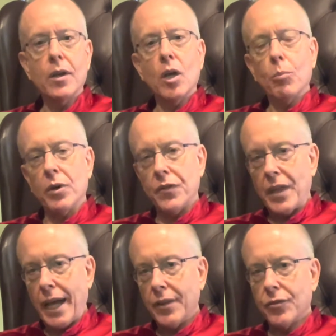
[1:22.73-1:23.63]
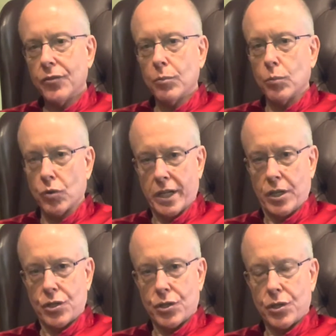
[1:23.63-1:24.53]
but that's
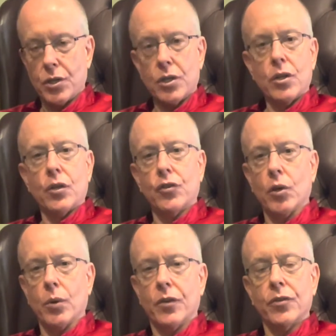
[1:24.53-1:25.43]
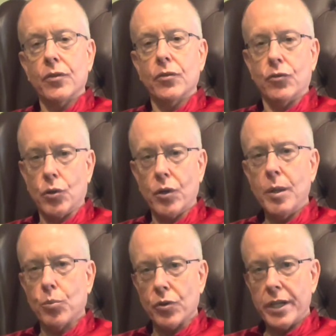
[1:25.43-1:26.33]
breach. So it's
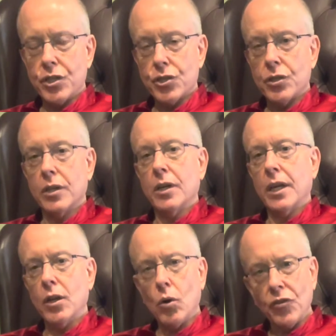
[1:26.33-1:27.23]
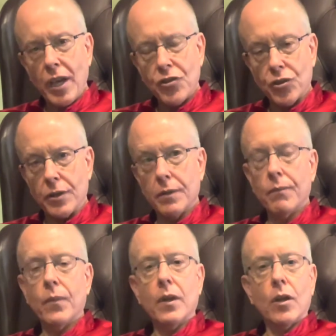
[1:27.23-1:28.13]
duty, breach, and causation.
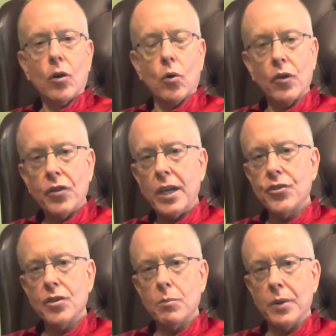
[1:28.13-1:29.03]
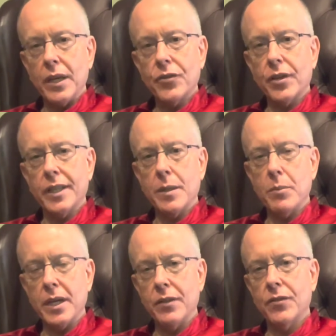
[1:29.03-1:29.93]
Causation basically
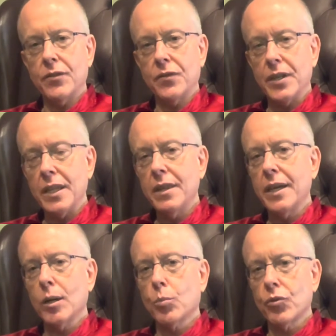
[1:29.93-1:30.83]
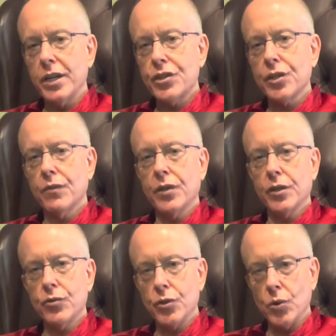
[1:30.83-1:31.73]
means, did their breach of
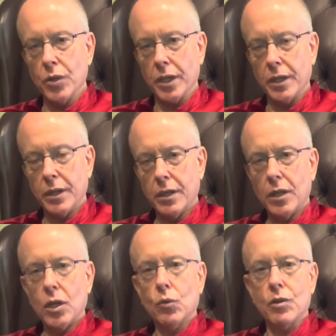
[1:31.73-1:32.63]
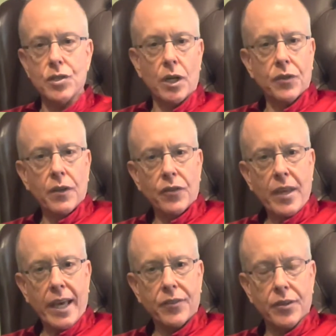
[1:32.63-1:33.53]
their duty result in this
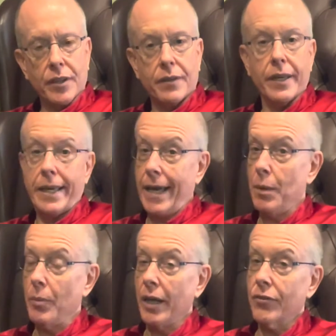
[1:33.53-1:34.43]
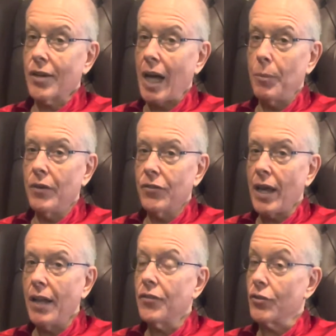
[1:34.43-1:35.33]
accident? Again, it makes common
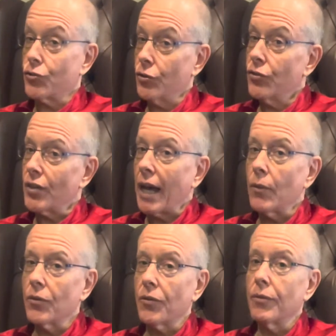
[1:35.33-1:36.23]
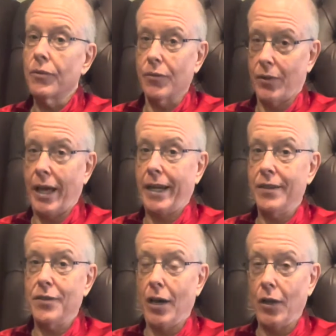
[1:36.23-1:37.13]
sense. It should sound like
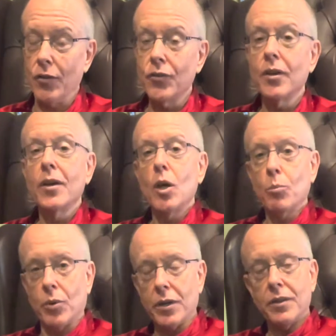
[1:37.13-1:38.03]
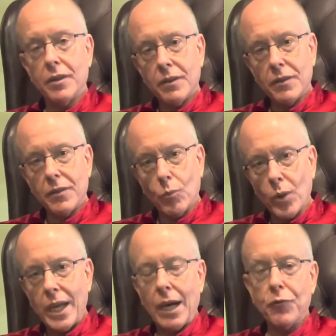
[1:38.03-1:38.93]
it does, but
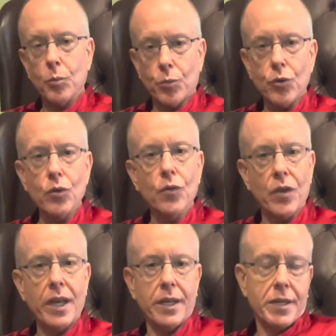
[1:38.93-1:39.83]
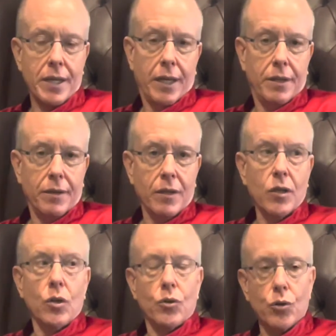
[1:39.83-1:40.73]
we have to prove that it did.
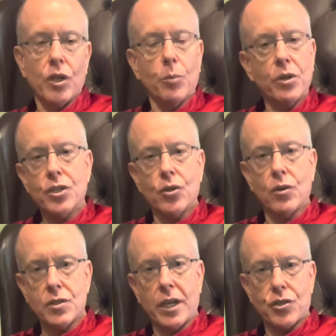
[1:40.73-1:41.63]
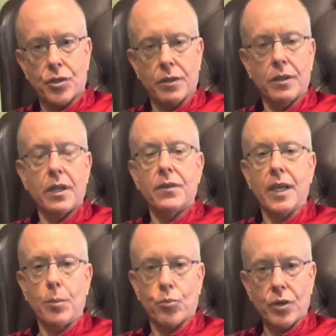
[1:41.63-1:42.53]
Duty, breach, causation.
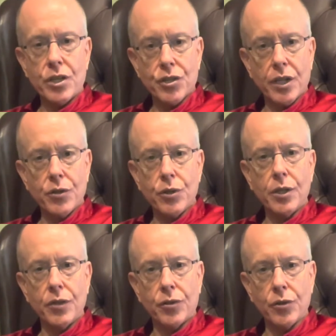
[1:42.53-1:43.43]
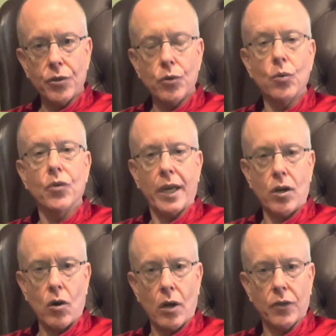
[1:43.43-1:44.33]
They breached their duty to you, they
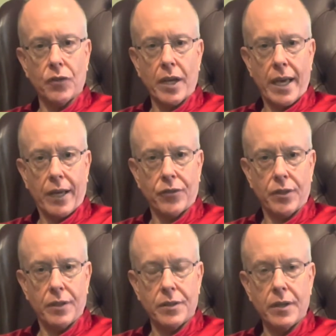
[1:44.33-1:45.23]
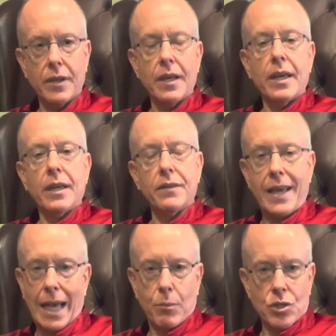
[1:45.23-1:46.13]
caused the accident.
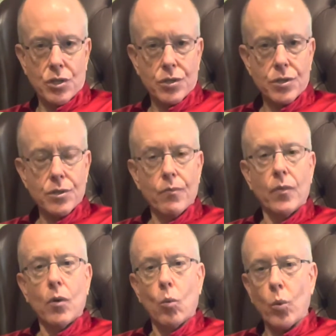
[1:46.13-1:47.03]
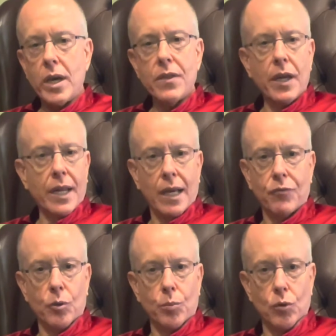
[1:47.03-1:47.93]
Damages. We then have
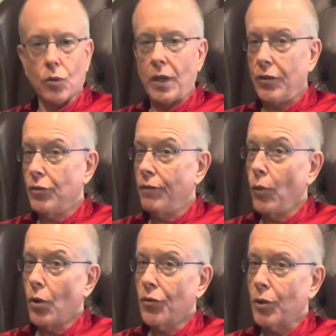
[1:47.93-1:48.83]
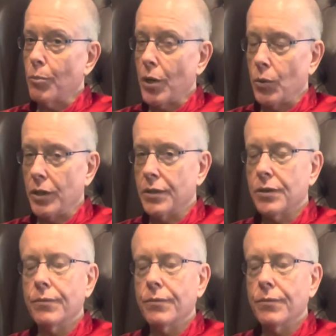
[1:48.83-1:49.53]
to prove, that's the fourth component,